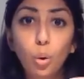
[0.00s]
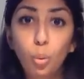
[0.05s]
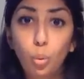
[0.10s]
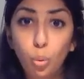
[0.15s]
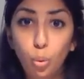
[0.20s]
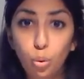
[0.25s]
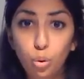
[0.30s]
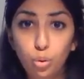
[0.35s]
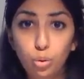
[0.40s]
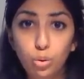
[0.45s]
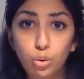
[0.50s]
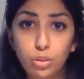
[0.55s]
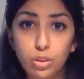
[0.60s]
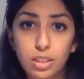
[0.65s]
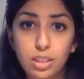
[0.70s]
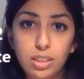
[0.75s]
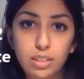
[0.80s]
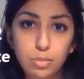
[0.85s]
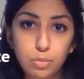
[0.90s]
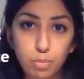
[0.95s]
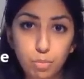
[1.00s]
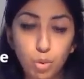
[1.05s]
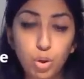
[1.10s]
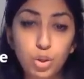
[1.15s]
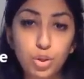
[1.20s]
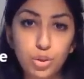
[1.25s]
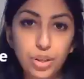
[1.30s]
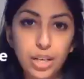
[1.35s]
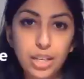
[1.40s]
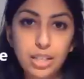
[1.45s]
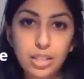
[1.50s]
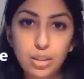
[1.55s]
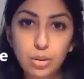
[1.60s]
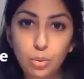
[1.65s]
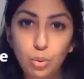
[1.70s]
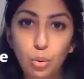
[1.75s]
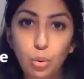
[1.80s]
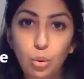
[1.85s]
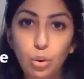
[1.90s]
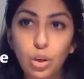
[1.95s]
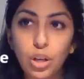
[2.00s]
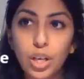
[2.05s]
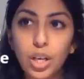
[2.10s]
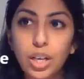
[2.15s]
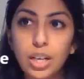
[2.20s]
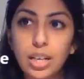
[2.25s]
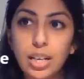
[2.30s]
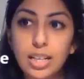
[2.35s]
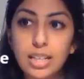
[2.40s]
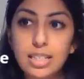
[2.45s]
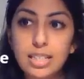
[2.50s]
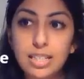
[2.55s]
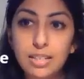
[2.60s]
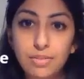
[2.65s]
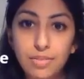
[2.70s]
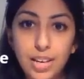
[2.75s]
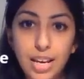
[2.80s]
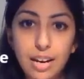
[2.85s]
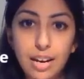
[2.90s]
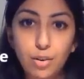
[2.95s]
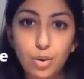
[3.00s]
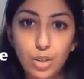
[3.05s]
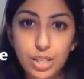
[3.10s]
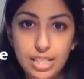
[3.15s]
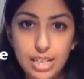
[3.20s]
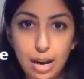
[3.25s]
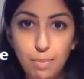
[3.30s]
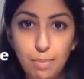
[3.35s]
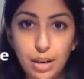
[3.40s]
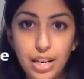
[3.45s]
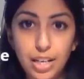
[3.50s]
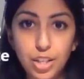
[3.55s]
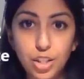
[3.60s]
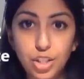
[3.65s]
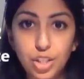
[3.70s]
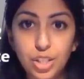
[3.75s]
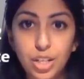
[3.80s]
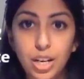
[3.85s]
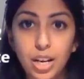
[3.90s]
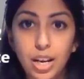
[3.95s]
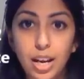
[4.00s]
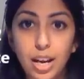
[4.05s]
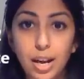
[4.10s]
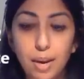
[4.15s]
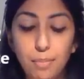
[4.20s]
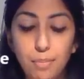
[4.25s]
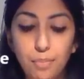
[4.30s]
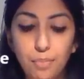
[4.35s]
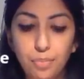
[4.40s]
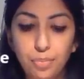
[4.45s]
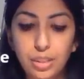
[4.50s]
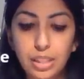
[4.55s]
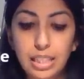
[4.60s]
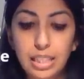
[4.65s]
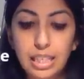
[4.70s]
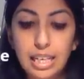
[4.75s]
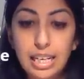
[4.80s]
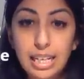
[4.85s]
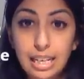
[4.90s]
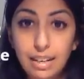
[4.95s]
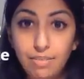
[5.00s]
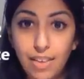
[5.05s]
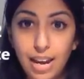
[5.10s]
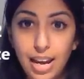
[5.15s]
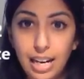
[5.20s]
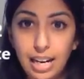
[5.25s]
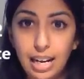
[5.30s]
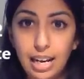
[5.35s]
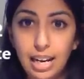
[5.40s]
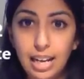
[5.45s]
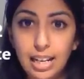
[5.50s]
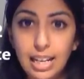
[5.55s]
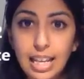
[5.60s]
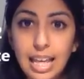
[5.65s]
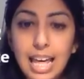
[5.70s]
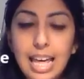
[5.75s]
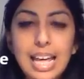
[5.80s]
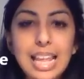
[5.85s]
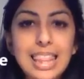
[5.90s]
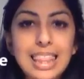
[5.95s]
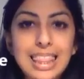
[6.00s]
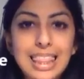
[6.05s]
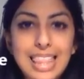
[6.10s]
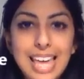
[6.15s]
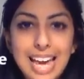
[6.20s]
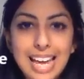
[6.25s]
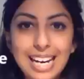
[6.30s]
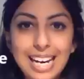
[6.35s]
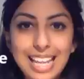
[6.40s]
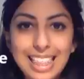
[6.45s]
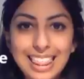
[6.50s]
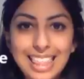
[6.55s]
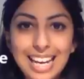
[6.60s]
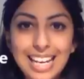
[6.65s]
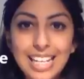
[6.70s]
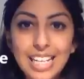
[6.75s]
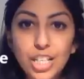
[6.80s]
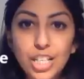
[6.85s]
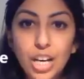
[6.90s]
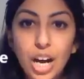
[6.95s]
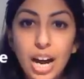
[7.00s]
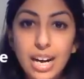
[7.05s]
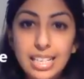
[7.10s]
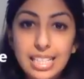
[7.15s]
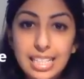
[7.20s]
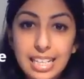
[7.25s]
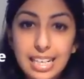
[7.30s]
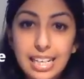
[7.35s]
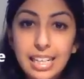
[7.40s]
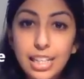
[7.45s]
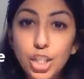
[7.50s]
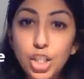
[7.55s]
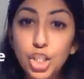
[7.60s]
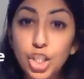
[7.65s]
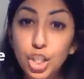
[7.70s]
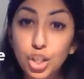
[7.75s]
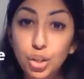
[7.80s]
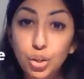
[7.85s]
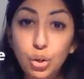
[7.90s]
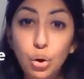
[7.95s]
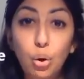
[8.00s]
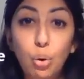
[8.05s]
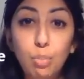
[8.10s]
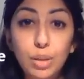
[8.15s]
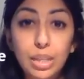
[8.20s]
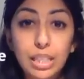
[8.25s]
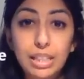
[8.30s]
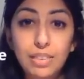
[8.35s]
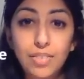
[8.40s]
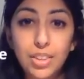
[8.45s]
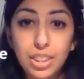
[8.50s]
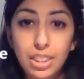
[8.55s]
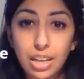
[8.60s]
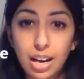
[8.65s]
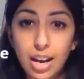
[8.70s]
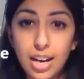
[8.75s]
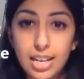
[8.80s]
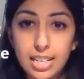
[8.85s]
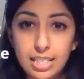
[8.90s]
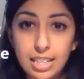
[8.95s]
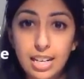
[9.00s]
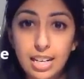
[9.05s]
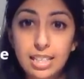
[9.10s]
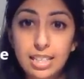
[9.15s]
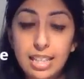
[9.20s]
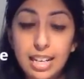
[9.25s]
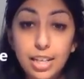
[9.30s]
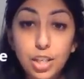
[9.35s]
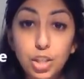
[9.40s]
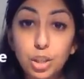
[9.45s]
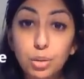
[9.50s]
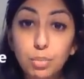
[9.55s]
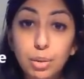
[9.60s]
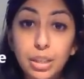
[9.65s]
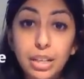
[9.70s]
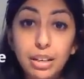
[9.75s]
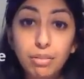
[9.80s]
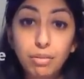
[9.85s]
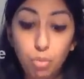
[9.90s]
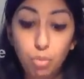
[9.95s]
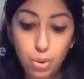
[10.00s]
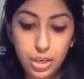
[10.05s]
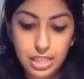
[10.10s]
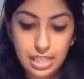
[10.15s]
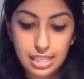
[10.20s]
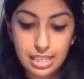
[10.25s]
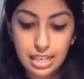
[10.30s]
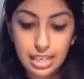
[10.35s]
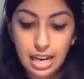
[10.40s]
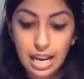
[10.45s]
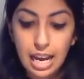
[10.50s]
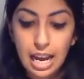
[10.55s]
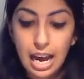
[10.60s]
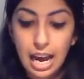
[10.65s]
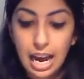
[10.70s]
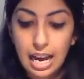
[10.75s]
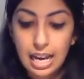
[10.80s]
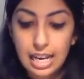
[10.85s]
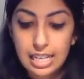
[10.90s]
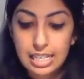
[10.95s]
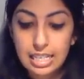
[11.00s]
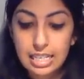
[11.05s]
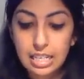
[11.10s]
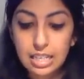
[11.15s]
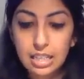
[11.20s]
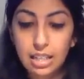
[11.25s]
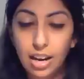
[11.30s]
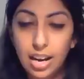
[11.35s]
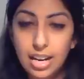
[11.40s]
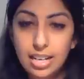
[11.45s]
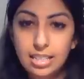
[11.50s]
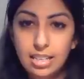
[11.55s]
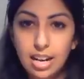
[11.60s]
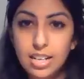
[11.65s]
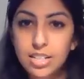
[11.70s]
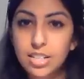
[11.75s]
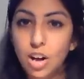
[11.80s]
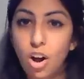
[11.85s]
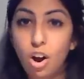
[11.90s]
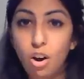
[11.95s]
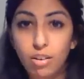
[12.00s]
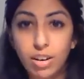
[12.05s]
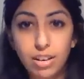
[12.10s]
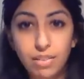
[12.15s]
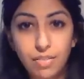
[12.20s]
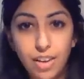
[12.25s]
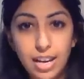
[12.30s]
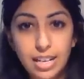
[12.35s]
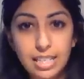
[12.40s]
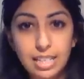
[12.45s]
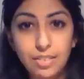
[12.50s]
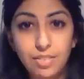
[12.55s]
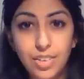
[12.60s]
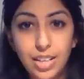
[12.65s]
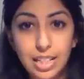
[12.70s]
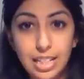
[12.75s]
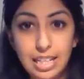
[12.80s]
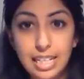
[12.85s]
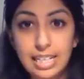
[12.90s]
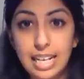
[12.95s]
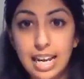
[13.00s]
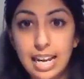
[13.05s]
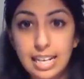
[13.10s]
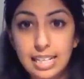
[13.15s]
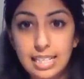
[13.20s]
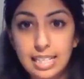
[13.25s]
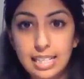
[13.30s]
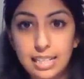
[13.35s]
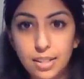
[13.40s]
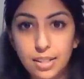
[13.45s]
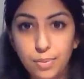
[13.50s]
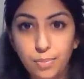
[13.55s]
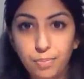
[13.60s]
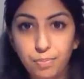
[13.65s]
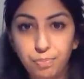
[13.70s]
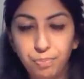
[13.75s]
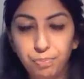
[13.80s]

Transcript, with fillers: or, or moderate or severe or established um, kidney failure, then they ideally should not be given thiazides. They should be avoided as thiazides are ineffective in these cases.